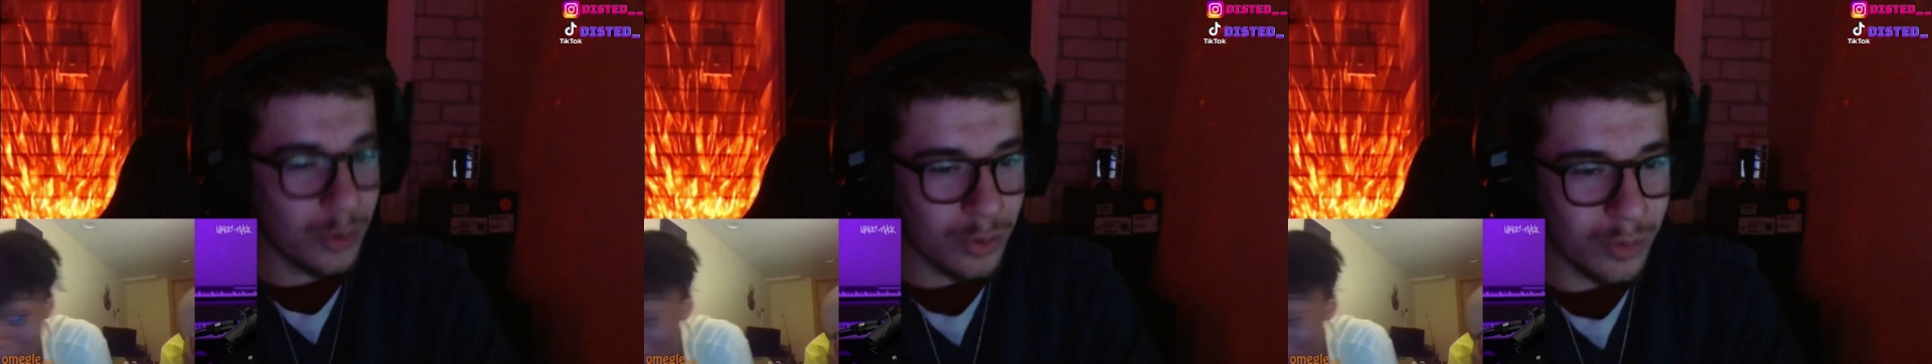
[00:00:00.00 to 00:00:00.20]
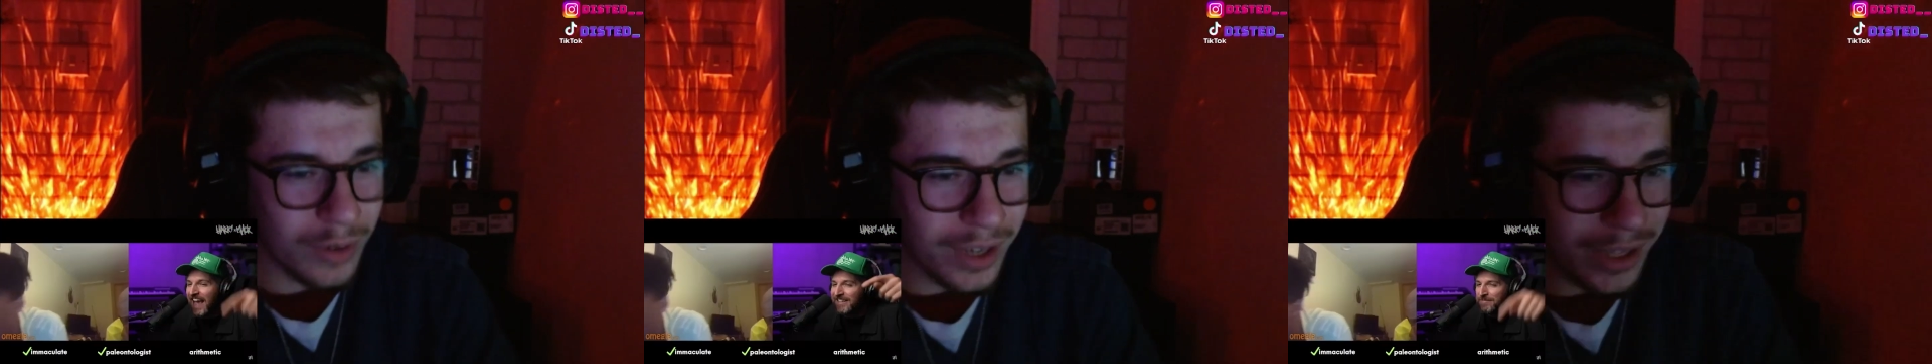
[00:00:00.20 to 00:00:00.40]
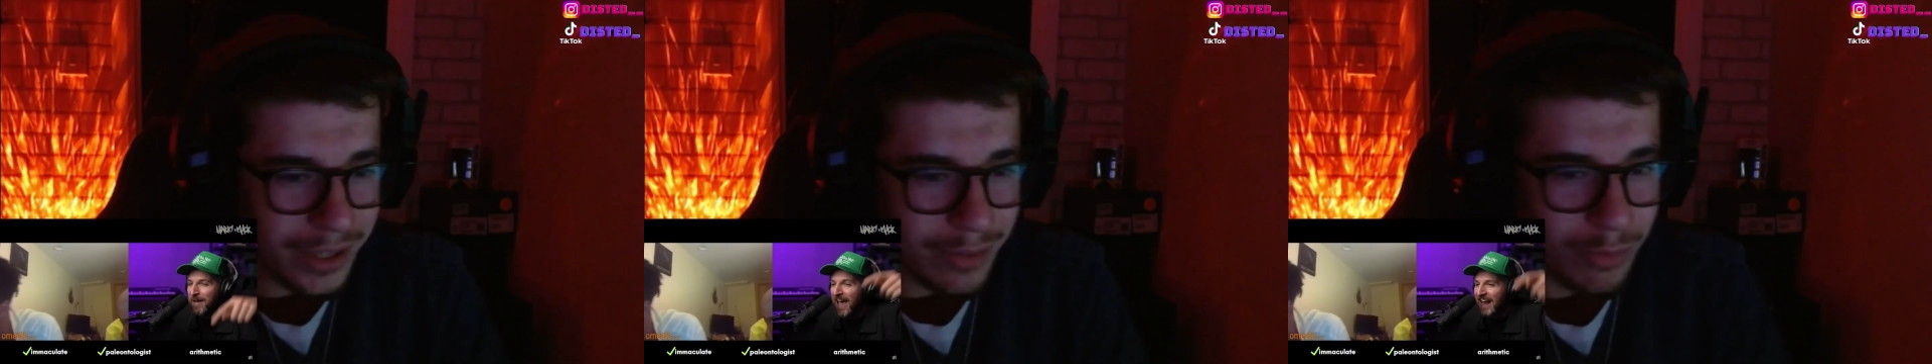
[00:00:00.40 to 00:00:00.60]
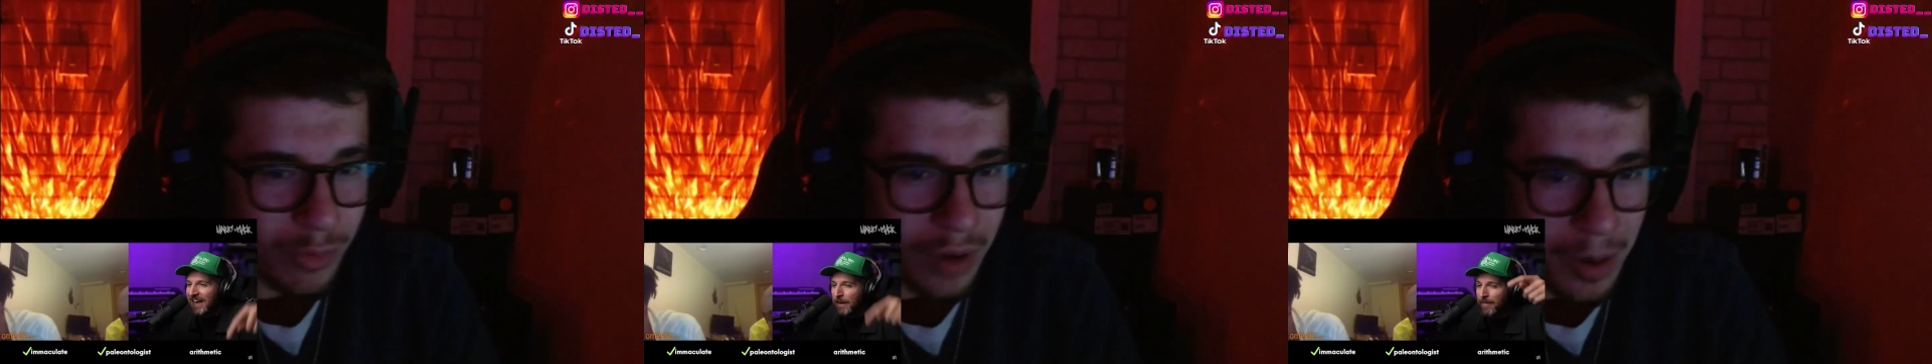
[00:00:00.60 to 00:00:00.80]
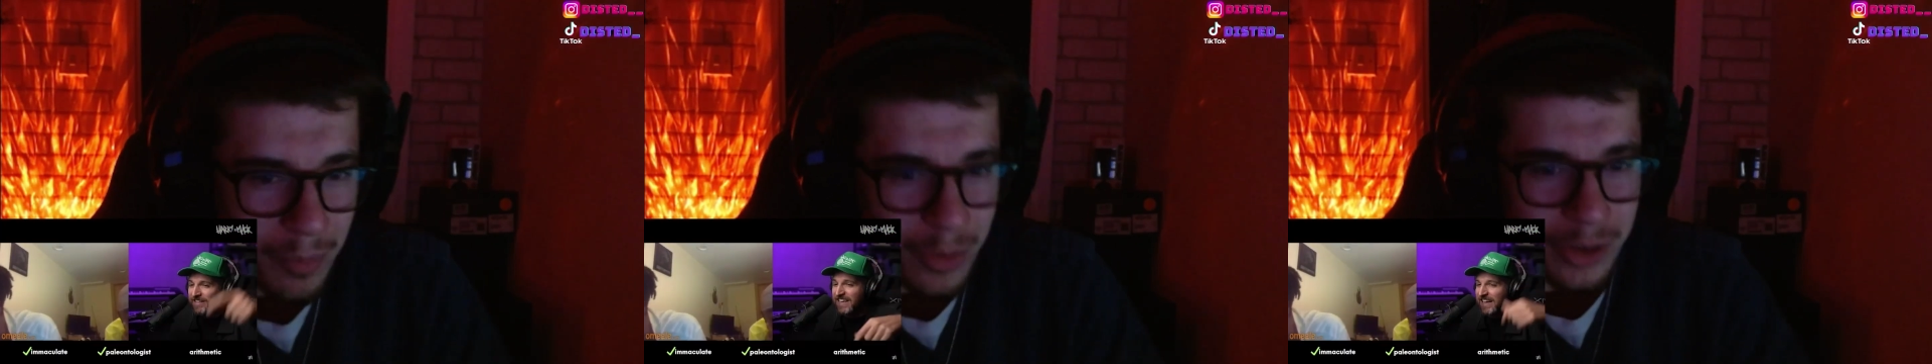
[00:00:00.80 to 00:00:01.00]
Bro, really
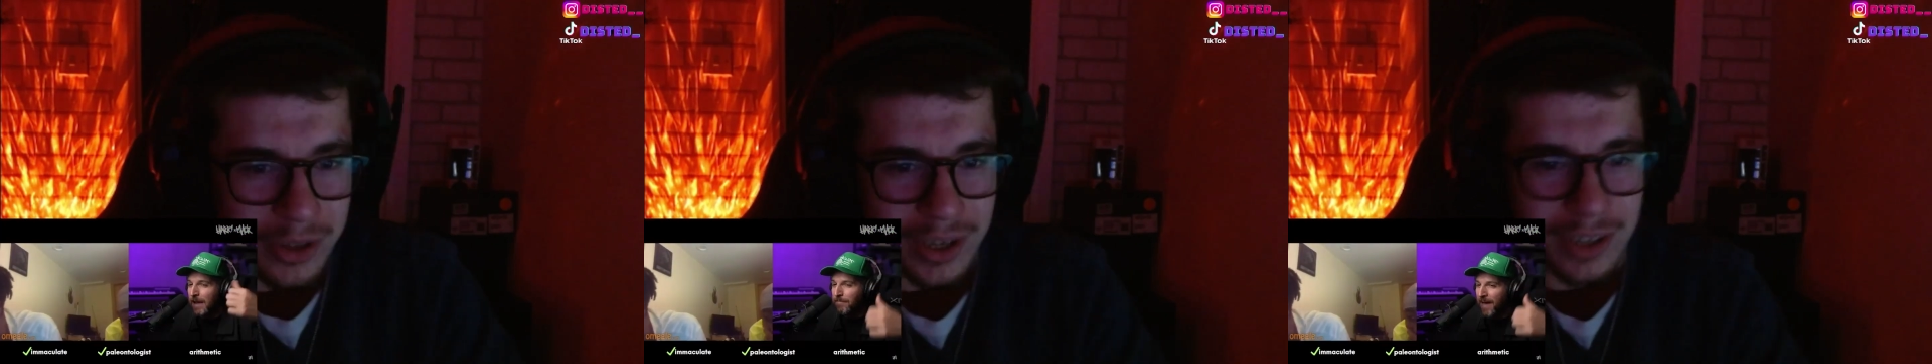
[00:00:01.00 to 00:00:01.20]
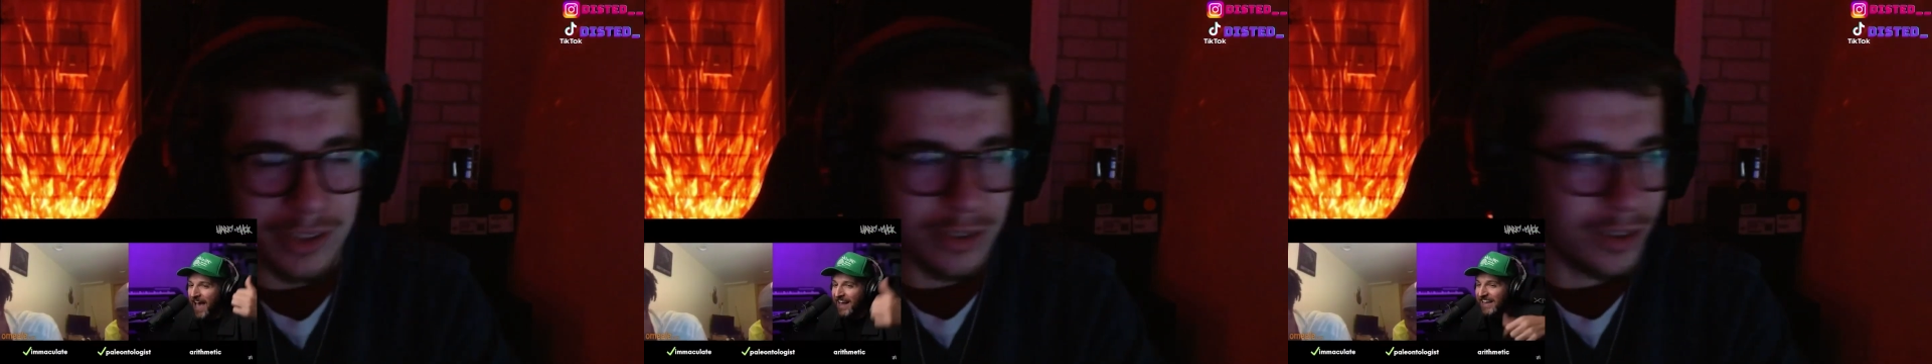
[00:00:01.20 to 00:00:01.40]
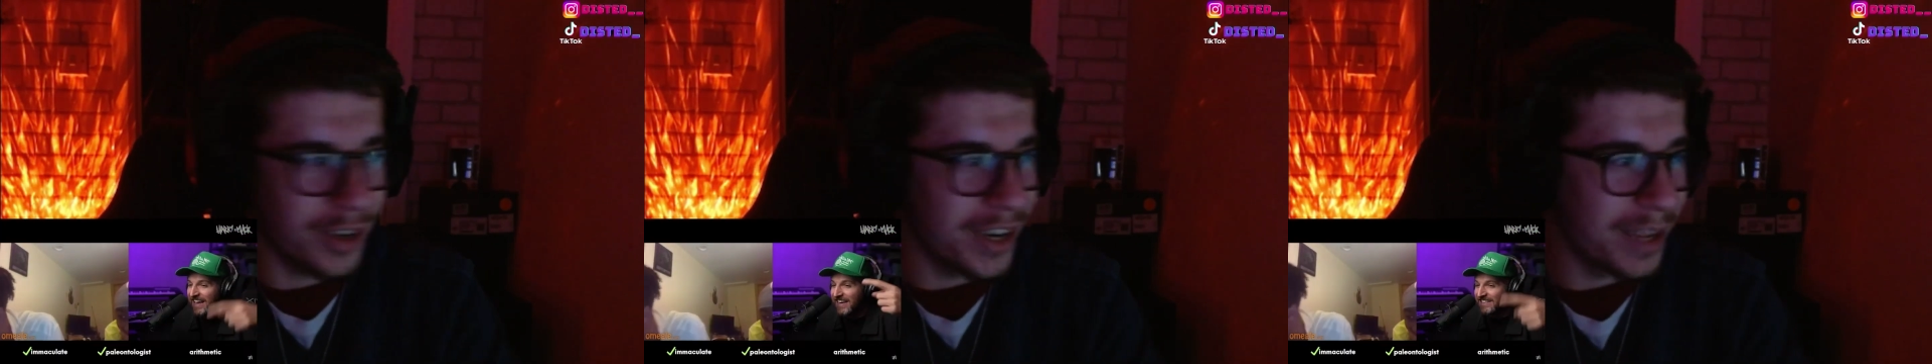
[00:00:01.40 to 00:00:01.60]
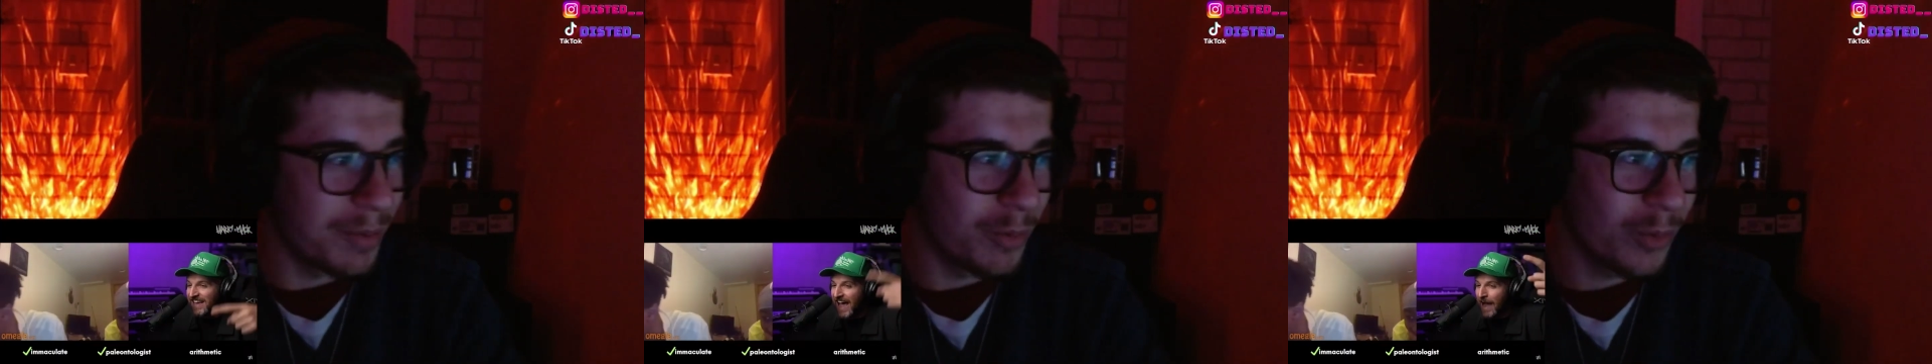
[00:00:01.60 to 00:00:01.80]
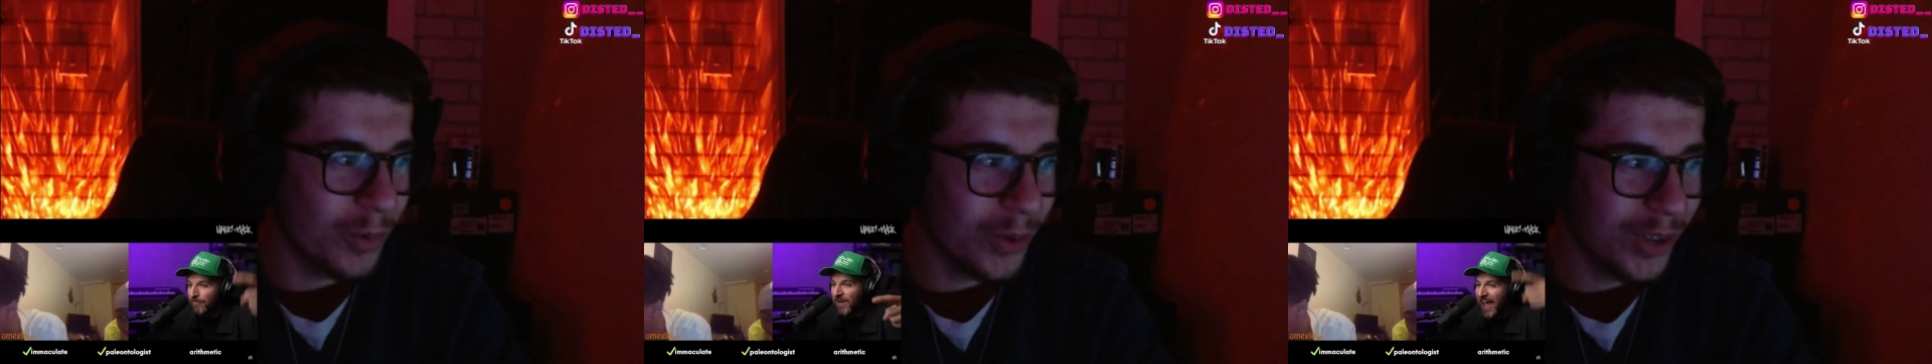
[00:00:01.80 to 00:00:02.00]
rap the dinosaur
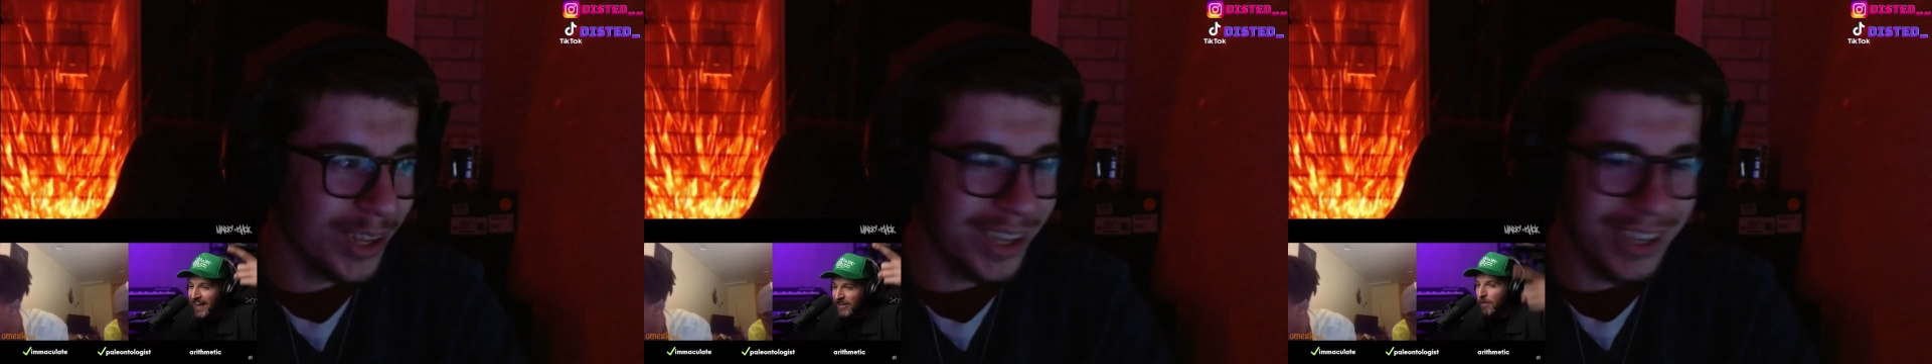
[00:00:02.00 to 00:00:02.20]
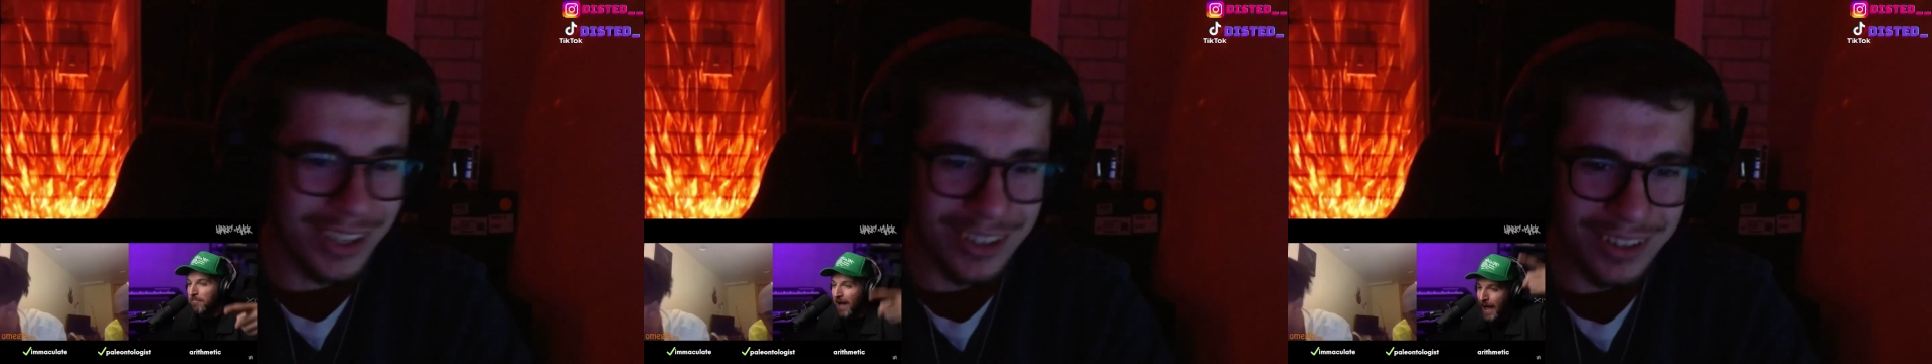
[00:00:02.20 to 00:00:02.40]
names, what the hell?